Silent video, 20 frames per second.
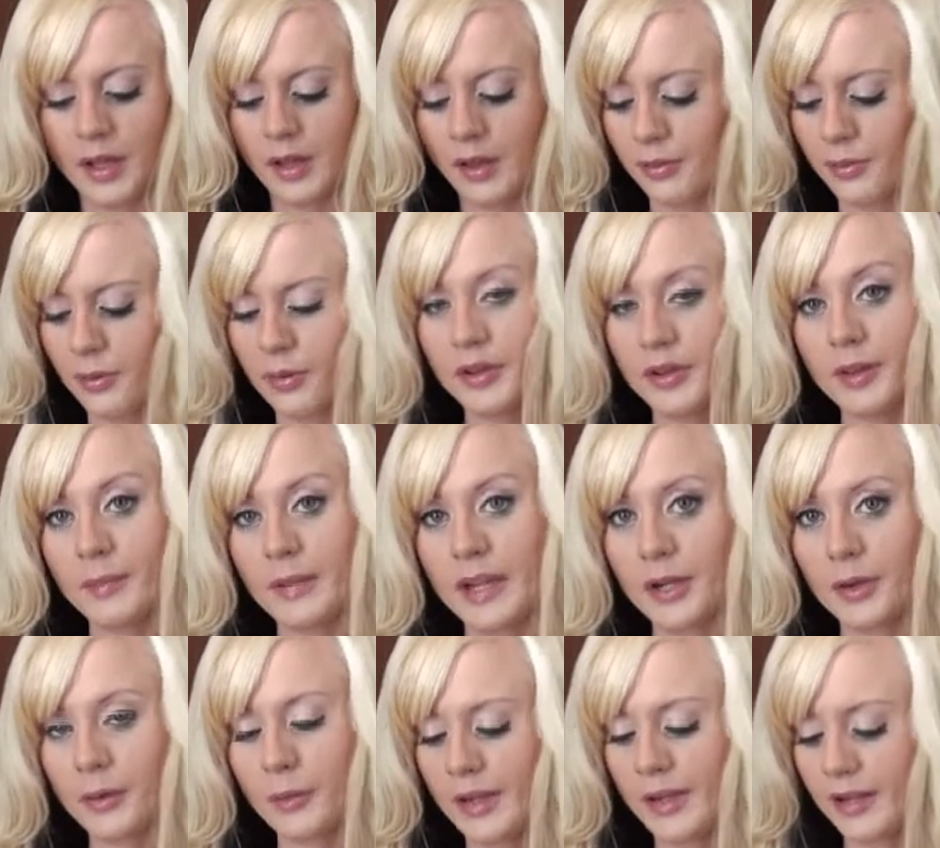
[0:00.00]
throw it in the
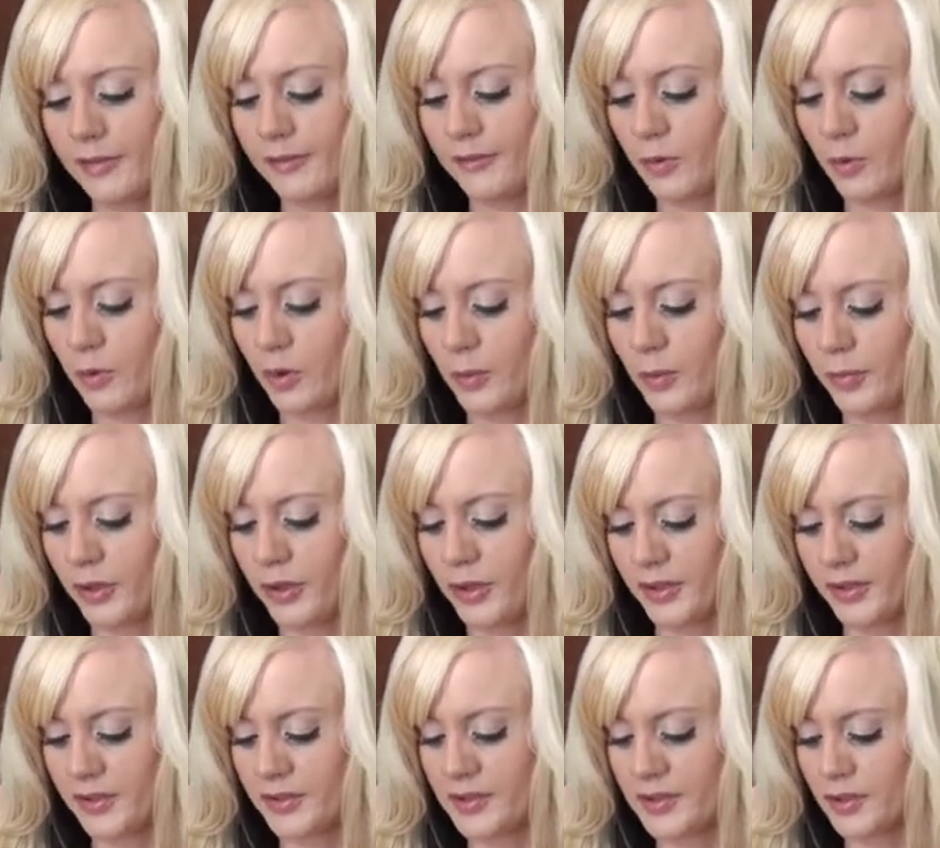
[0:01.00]
microwave or put it
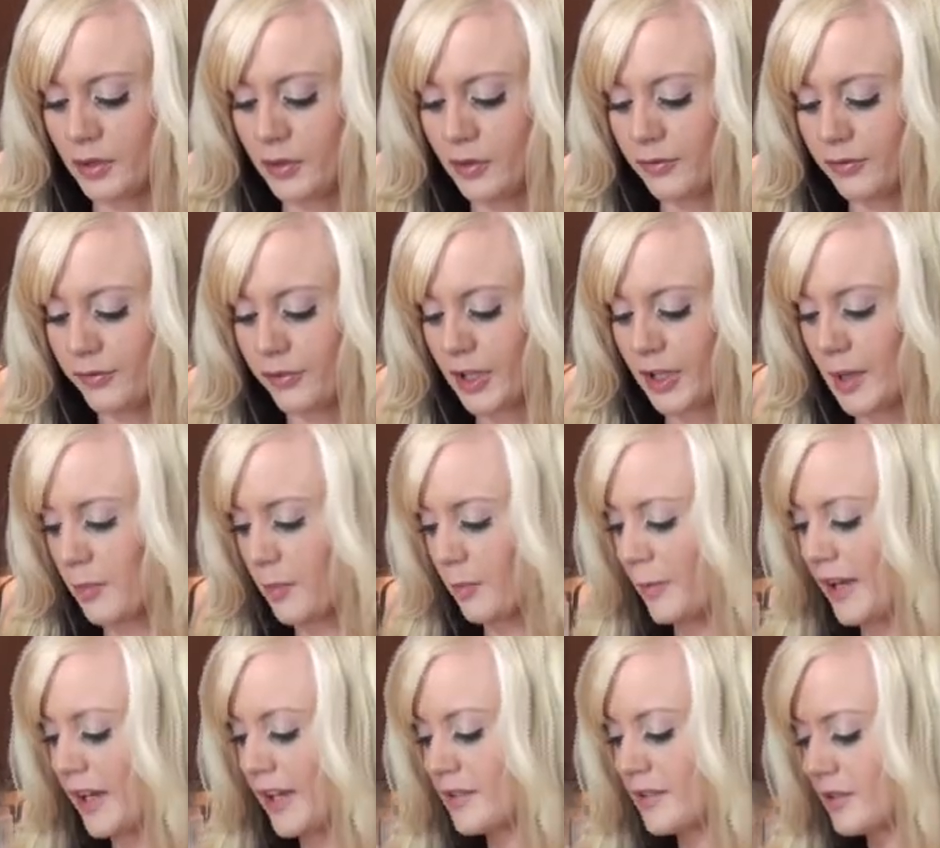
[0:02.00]
on the stove for a couple
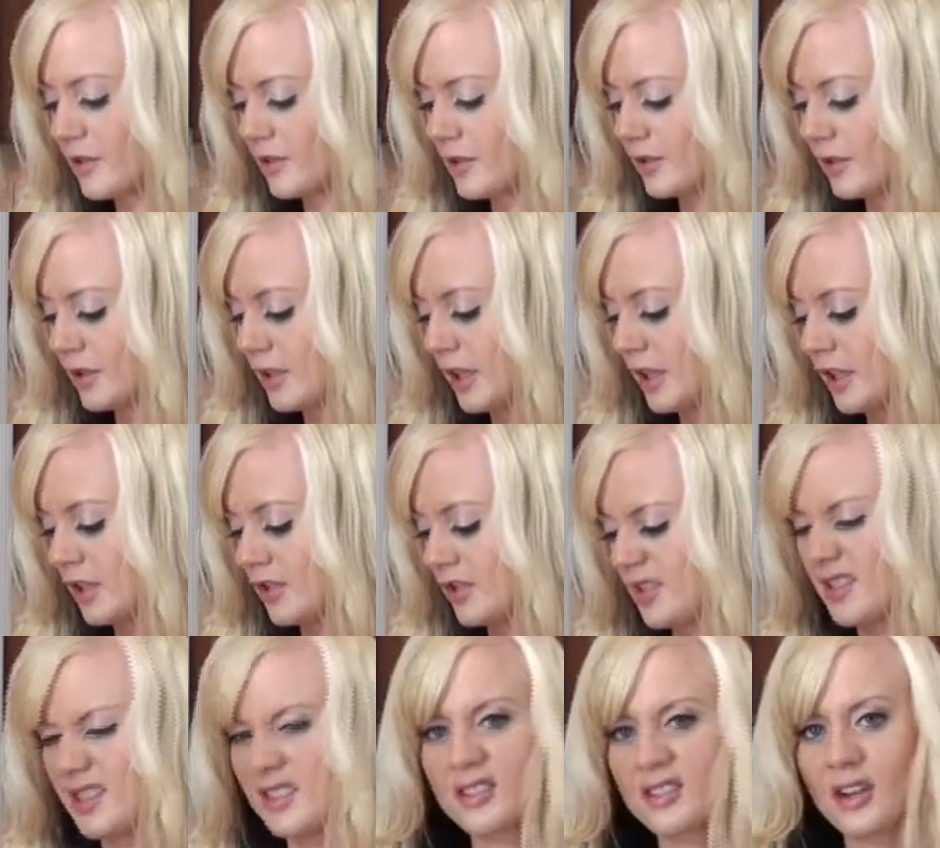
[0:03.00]
minutes
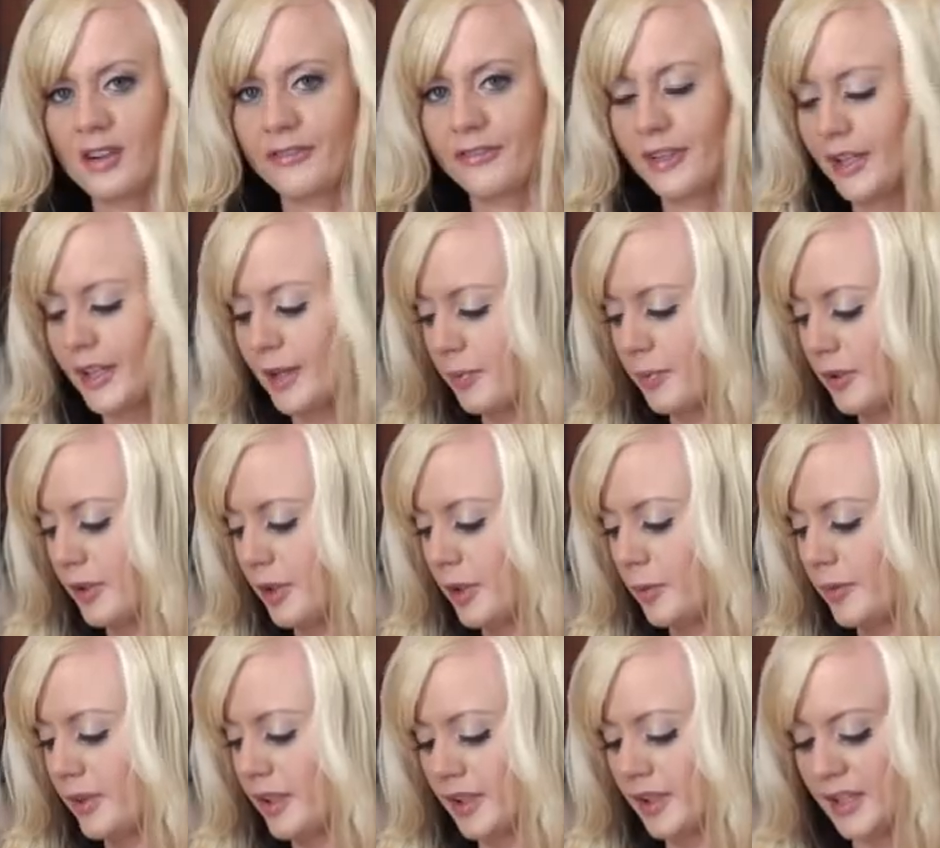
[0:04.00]
just to soften it up a little
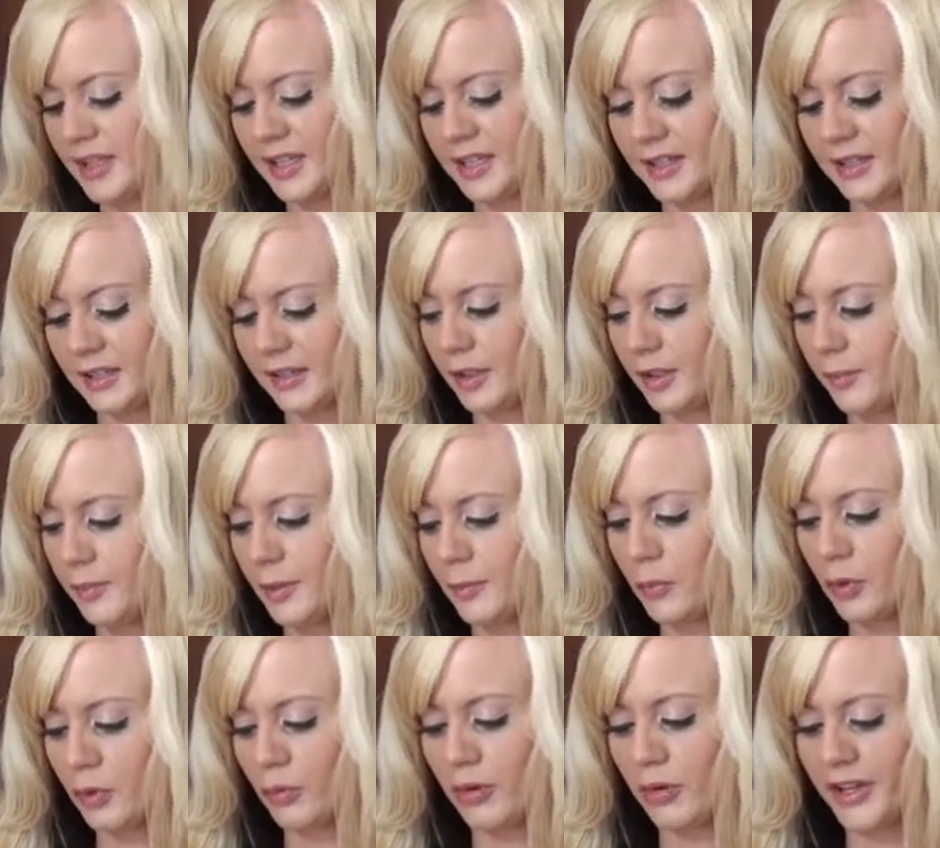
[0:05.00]
bit and it a little bit
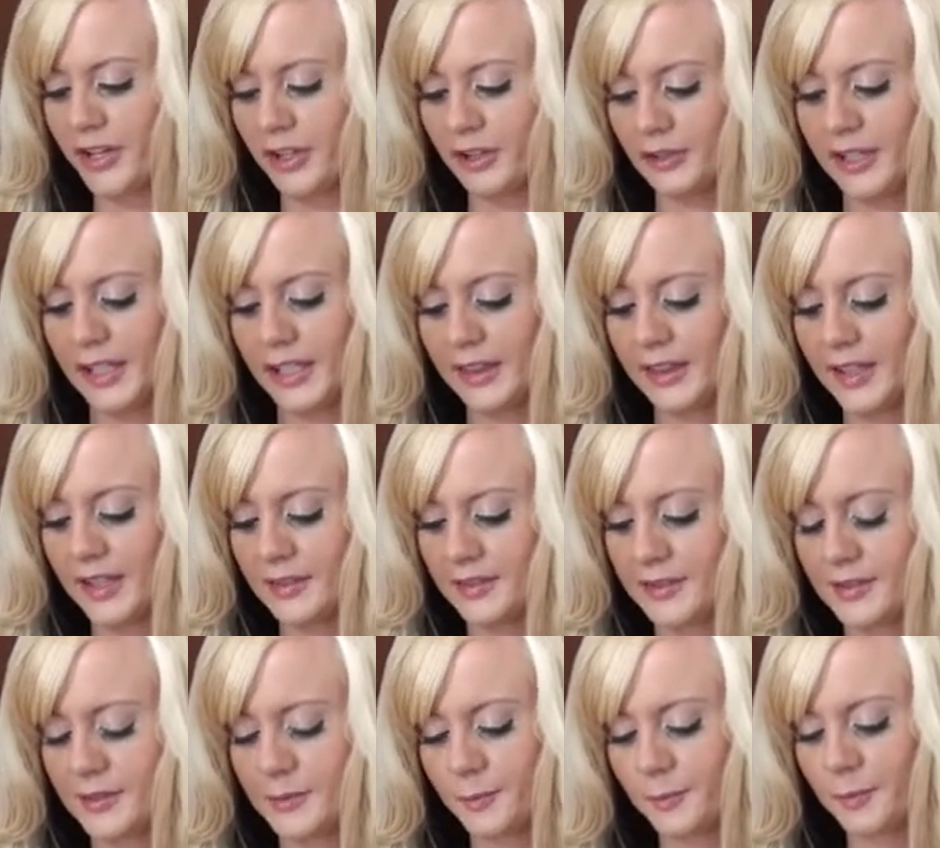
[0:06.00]
more runnier like
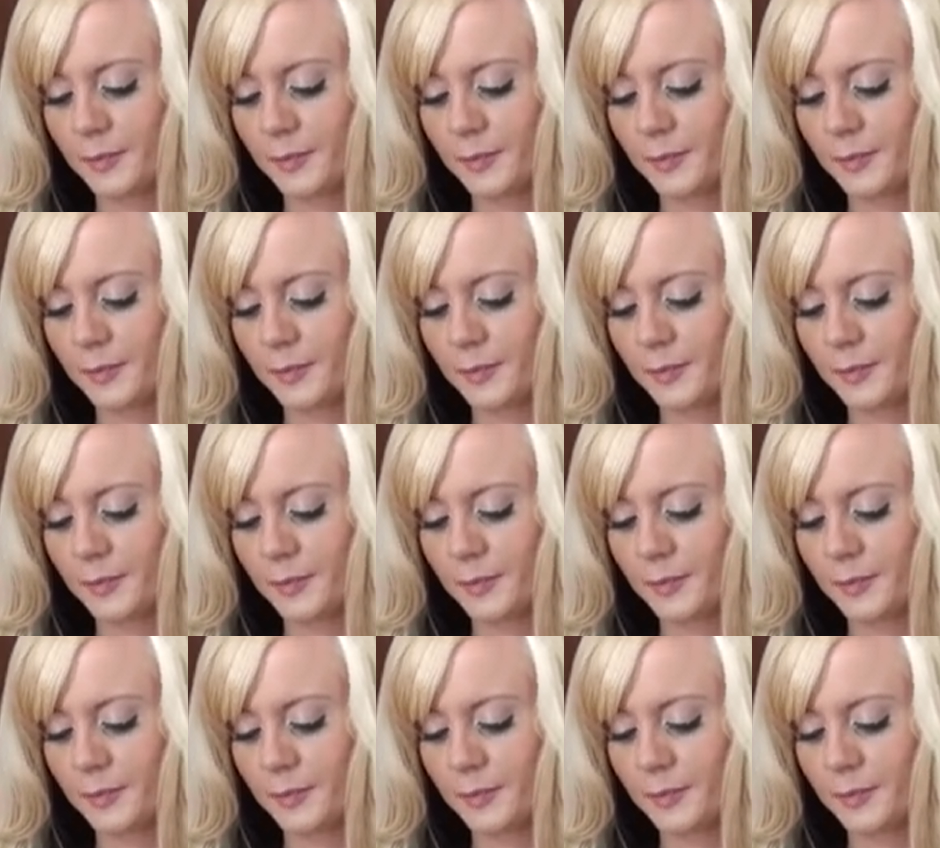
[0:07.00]
this.